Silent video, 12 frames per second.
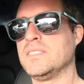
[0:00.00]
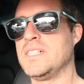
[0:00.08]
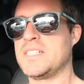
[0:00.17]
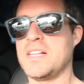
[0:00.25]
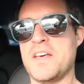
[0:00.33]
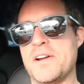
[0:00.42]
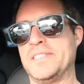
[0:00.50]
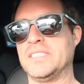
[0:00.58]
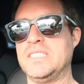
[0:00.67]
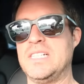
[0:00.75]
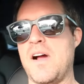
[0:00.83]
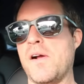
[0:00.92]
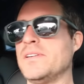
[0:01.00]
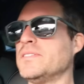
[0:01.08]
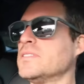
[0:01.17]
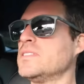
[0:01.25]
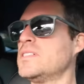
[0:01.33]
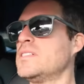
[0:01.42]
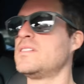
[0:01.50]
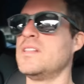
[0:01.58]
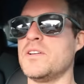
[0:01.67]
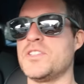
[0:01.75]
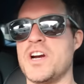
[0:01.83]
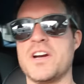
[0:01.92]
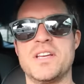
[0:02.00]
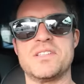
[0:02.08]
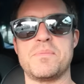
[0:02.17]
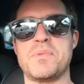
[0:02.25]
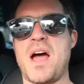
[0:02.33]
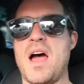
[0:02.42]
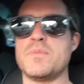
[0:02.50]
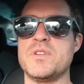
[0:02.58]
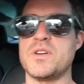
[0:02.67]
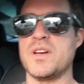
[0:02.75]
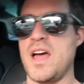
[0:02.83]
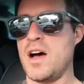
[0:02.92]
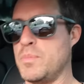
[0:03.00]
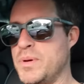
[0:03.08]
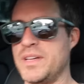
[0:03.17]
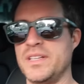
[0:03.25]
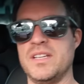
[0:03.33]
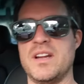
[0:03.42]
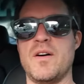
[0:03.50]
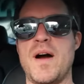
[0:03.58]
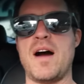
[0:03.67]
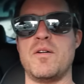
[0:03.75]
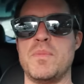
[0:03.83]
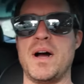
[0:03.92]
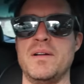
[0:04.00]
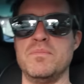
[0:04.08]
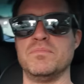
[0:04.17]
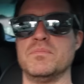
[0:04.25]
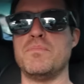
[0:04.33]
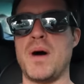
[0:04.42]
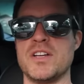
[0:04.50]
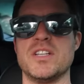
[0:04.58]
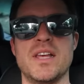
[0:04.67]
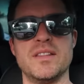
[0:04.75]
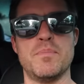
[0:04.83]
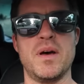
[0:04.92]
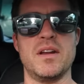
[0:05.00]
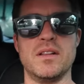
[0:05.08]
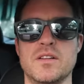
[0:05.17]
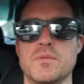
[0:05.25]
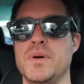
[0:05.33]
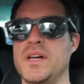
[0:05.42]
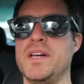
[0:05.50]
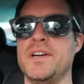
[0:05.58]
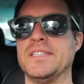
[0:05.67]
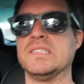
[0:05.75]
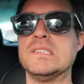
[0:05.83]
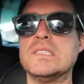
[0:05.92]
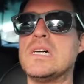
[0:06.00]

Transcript: It's a little, you know, a little jerky sometimes. You can help it, you know, out by modulating the pedal a little bit or